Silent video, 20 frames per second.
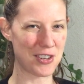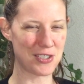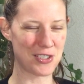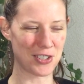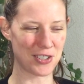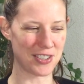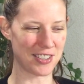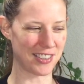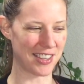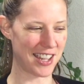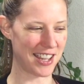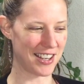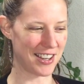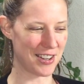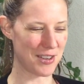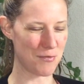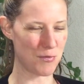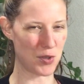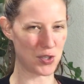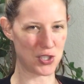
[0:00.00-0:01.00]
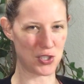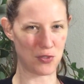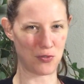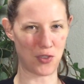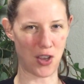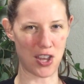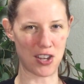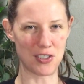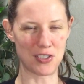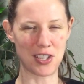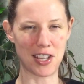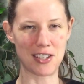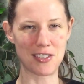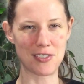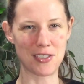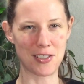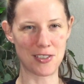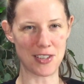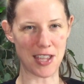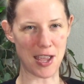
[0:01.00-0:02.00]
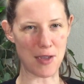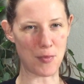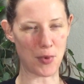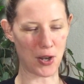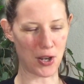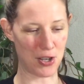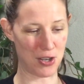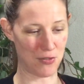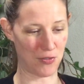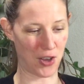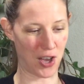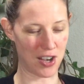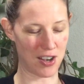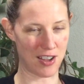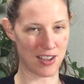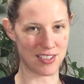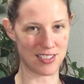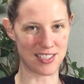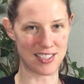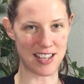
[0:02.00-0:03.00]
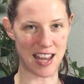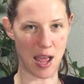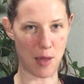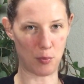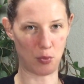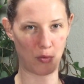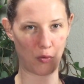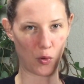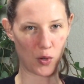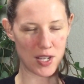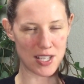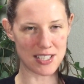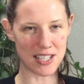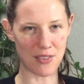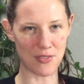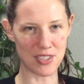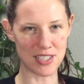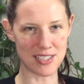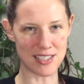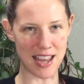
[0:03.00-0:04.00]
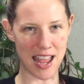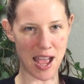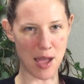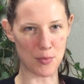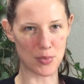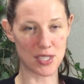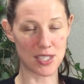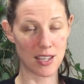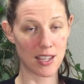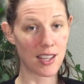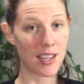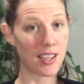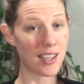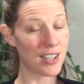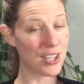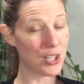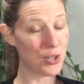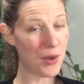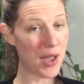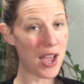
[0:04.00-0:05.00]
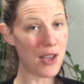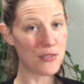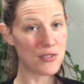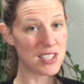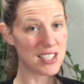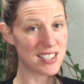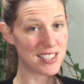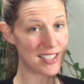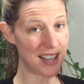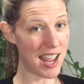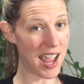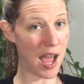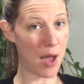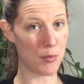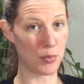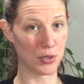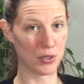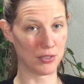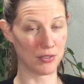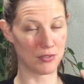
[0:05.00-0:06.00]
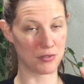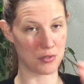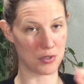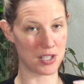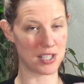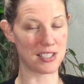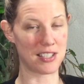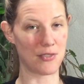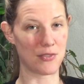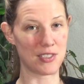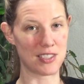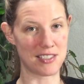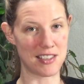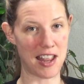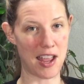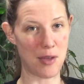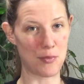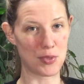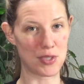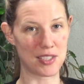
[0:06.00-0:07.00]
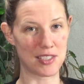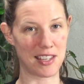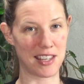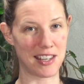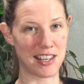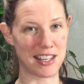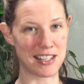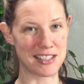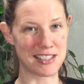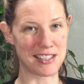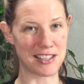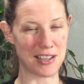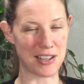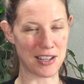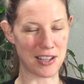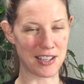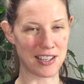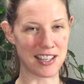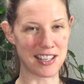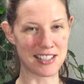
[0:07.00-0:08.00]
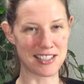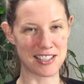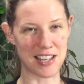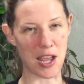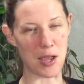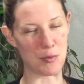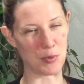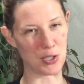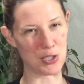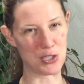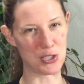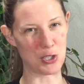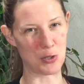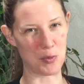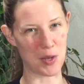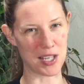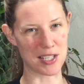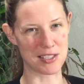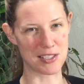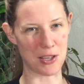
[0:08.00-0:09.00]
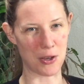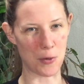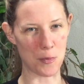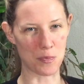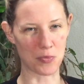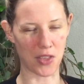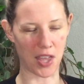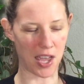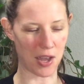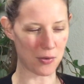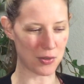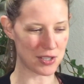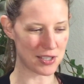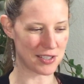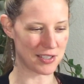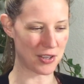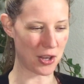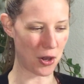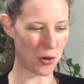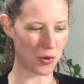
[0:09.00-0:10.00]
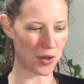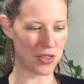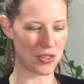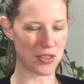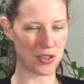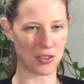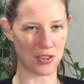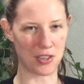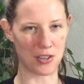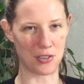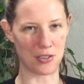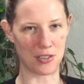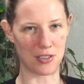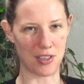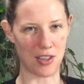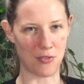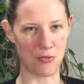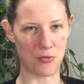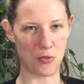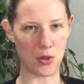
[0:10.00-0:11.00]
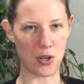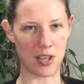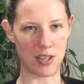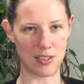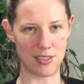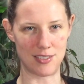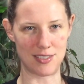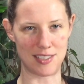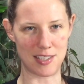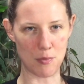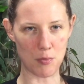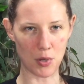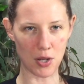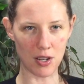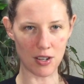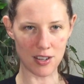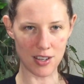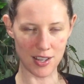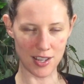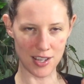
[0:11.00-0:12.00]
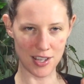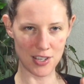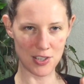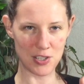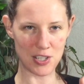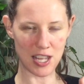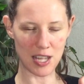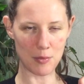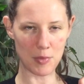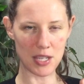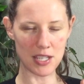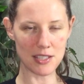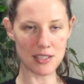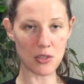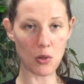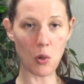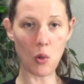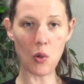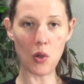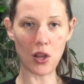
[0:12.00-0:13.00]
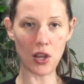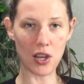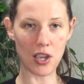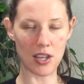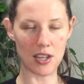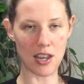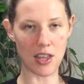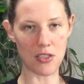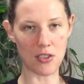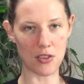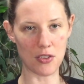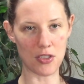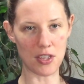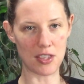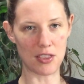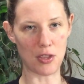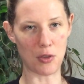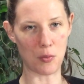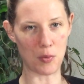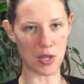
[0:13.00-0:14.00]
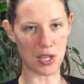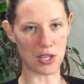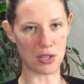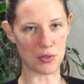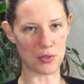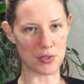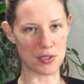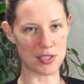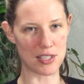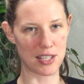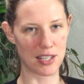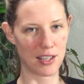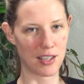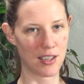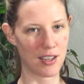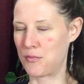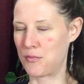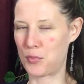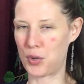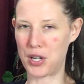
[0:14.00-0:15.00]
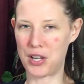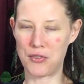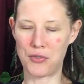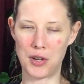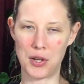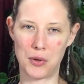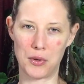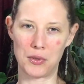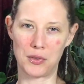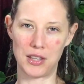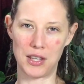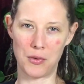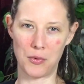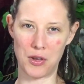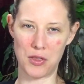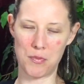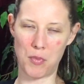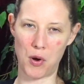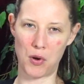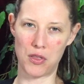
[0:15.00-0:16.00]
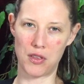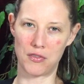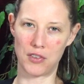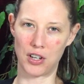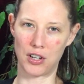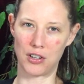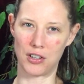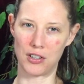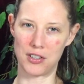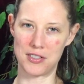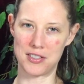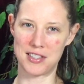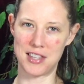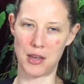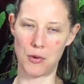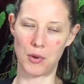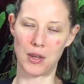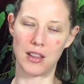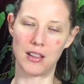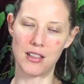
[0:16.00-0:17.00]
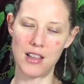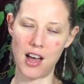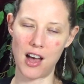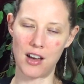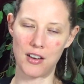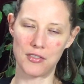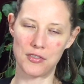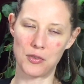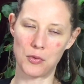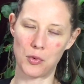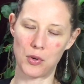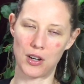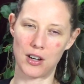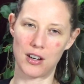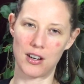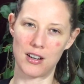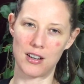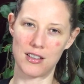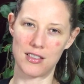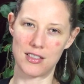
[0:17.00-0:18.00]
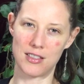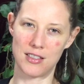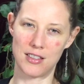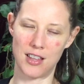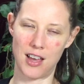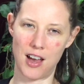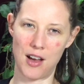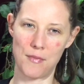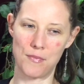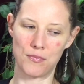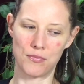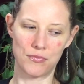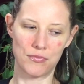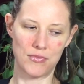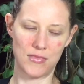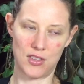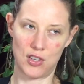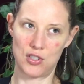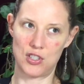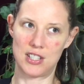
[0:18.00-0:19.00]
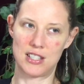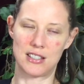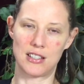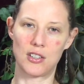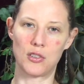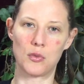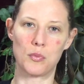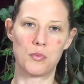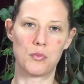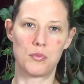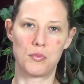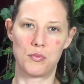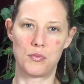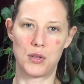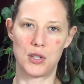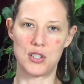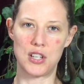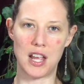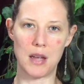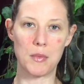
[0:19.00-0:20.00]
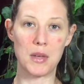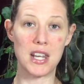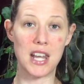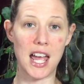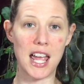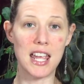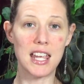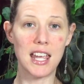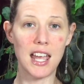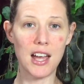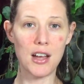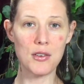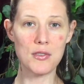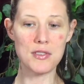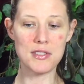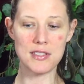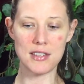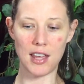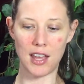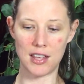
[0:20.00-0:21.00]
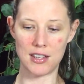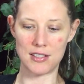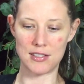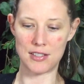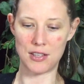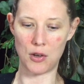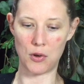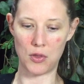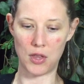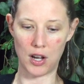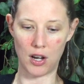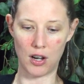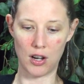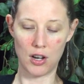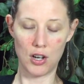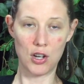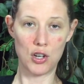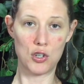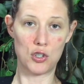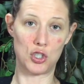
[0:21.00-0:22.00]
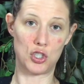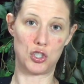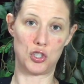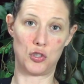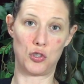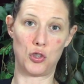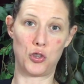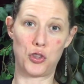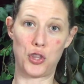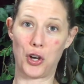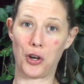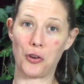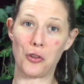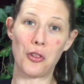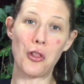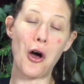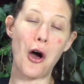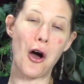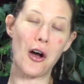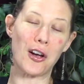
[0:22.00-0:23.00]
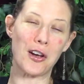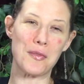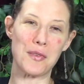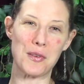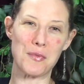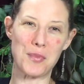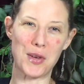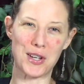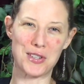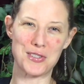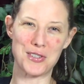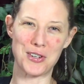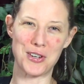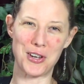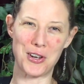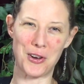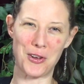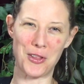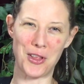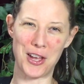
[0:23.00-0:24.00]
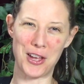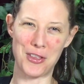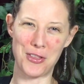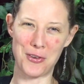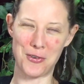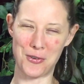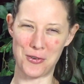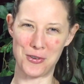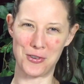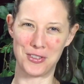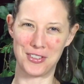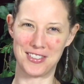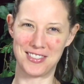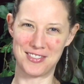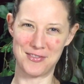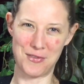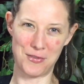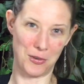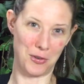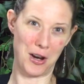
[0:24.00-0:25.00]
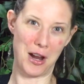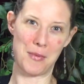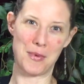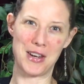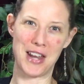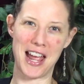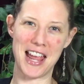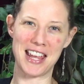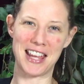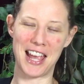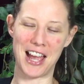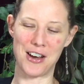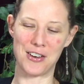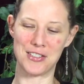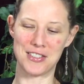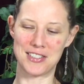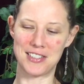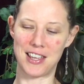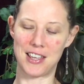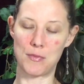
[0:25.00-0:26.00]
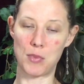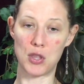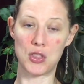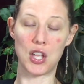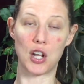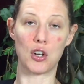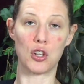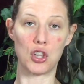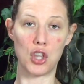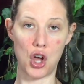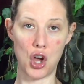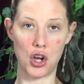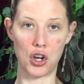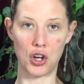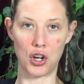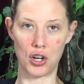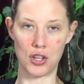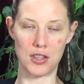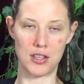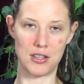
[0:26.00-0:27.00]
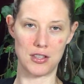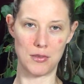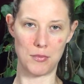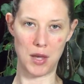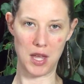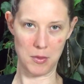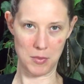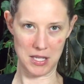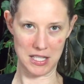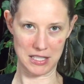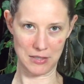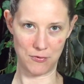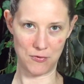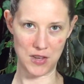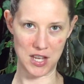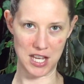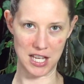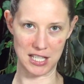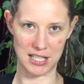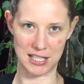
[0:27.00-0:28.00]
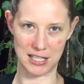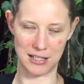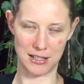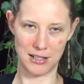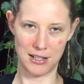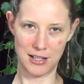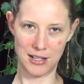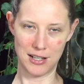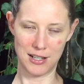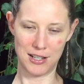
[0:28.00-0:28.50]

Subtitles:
to turn the light on, but you've got to change their diaper and you've got to unsnap 47 snaps, you have to snap 47 snaps, and it's time consuming. So I would go with the little footed zipper jammies, or another thing that we used pretty frequently with both of our girls that we loved were they're just little pajama nightgowns, and so they're long. I mean, picture, like the old grandma nightgowns, but they're longer than the baby's feet, and